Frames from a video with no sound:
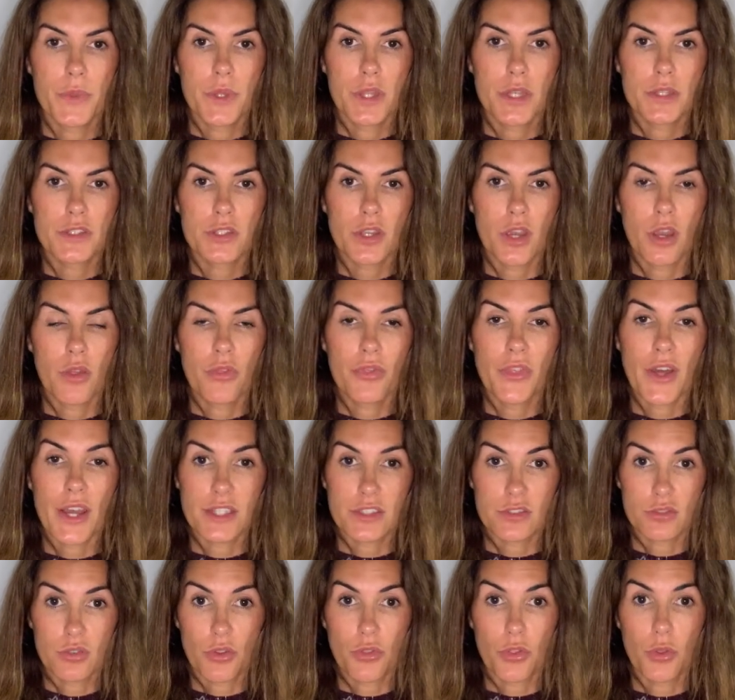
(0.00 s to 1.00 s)
So
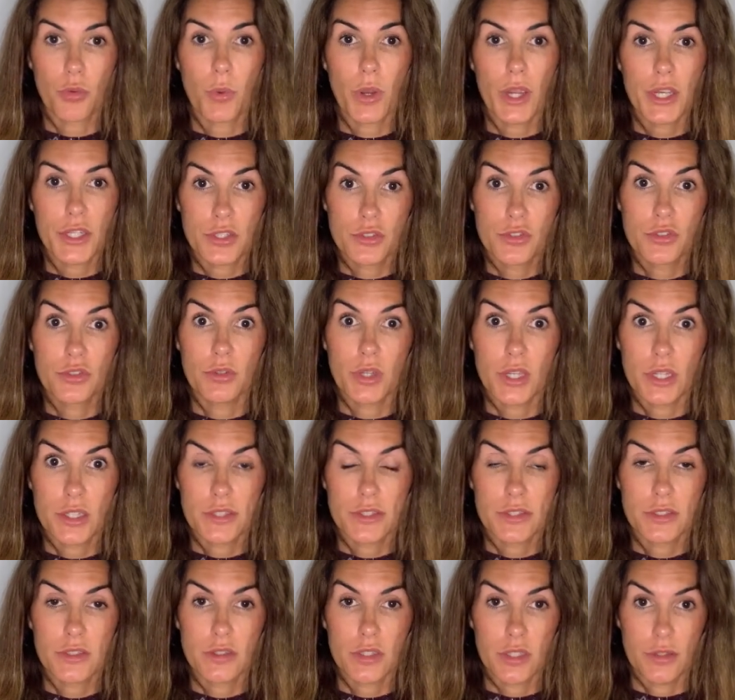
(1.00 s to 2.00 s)
that's not the way to do it.
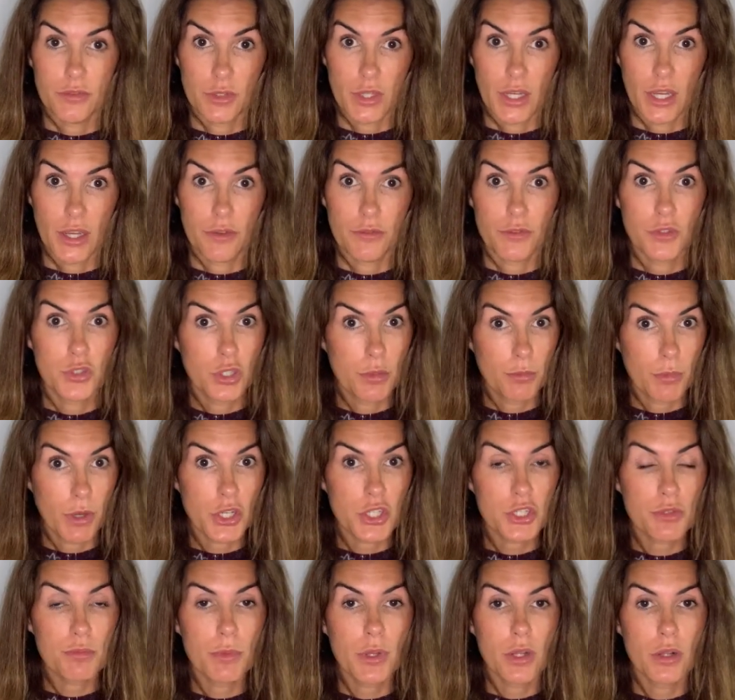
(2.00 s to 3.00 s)
If you have too
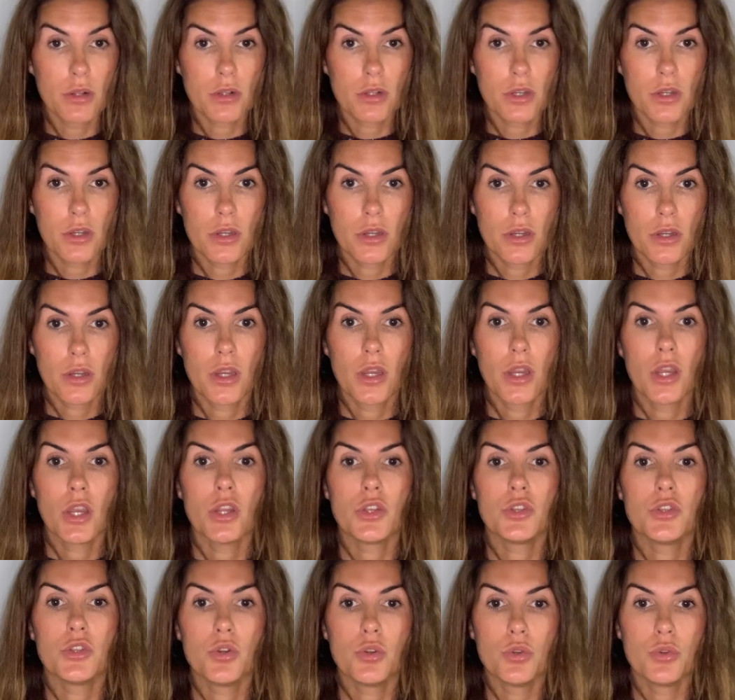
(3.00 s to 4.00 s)
much milk,
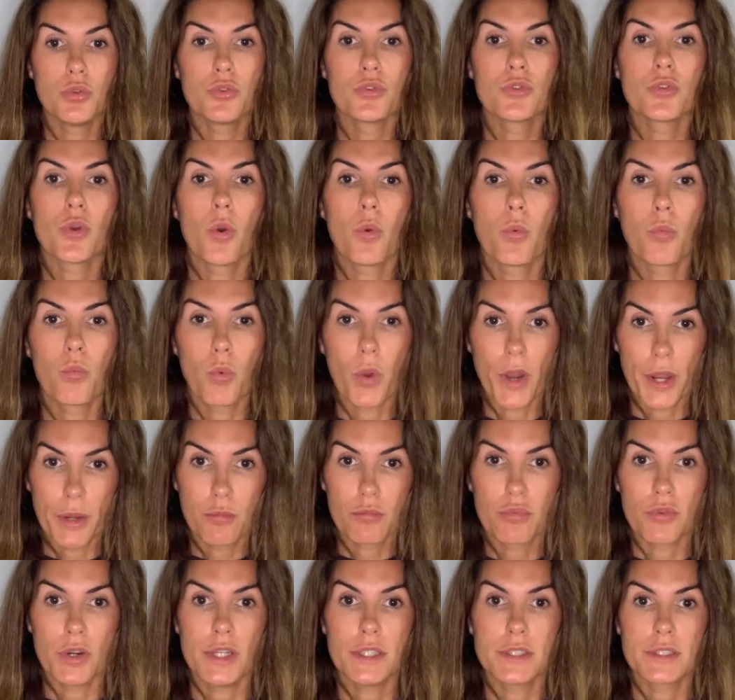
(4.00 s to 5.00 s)
use one
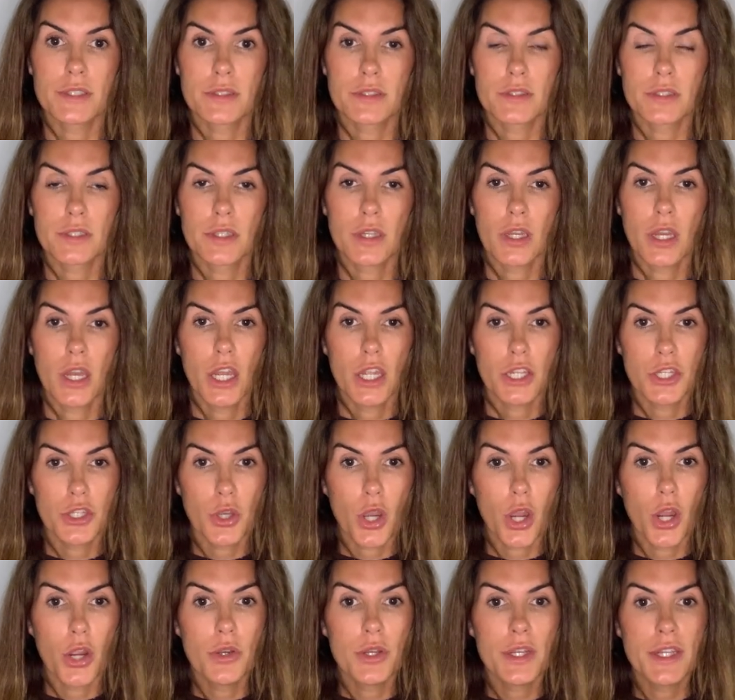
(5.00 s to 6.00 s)
breast. You
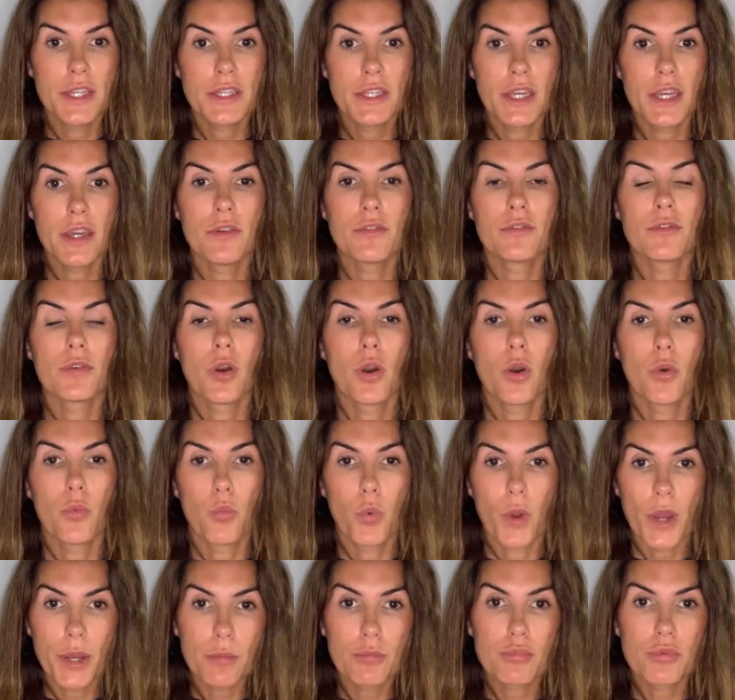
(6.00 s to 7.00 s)
only give
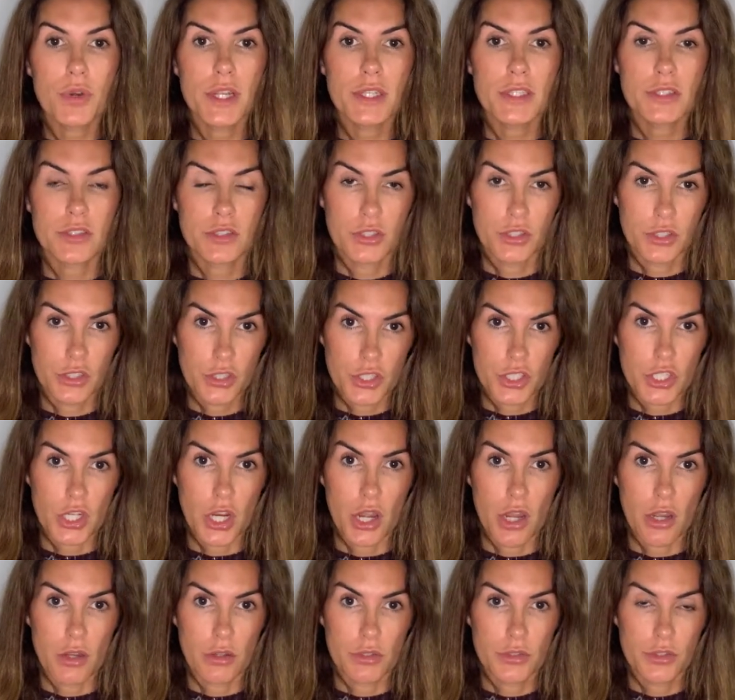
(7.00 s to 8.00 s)
one breast to your
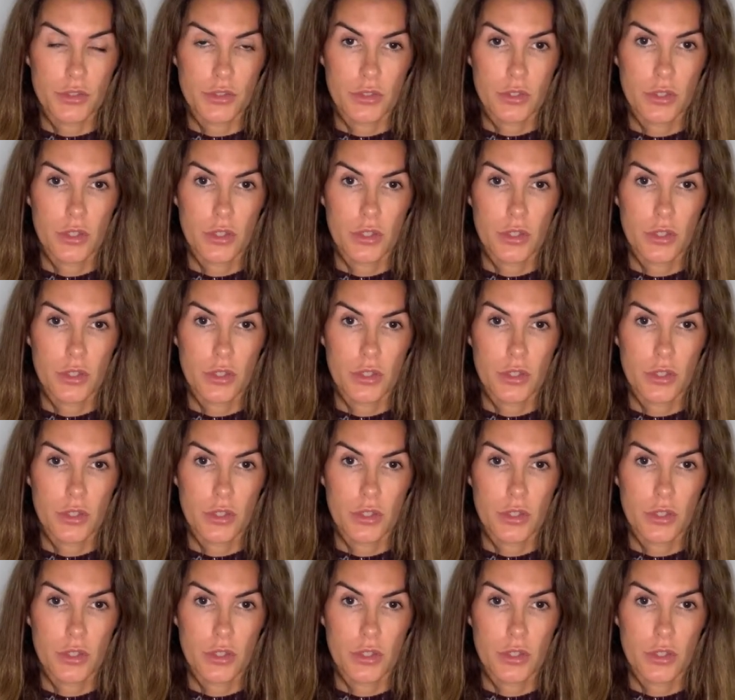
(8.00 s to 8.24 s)
child